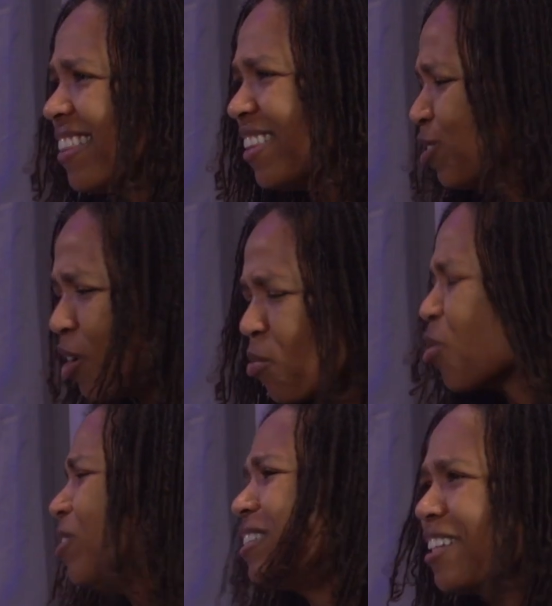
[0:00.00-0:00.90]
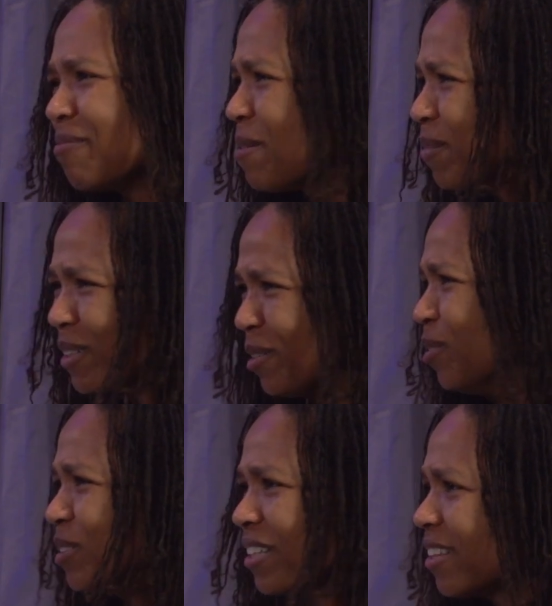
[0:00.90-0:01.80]
those aren't words that people
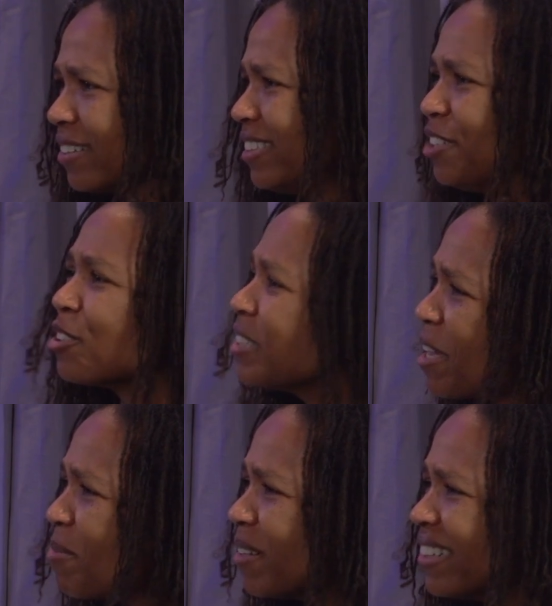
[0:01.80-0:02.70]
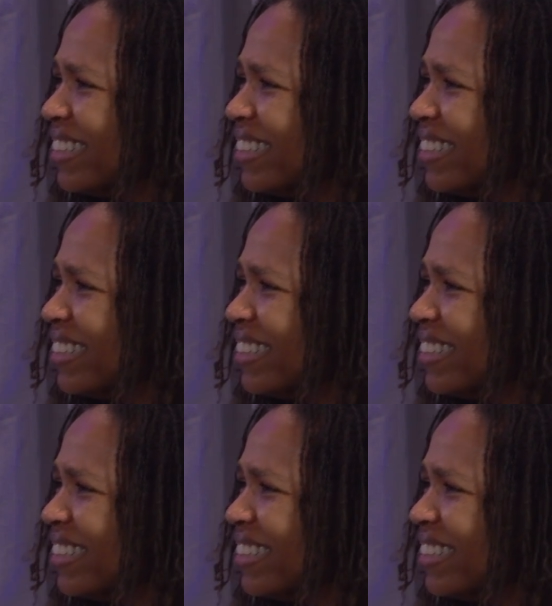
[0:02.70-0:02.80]
use at their dinner table.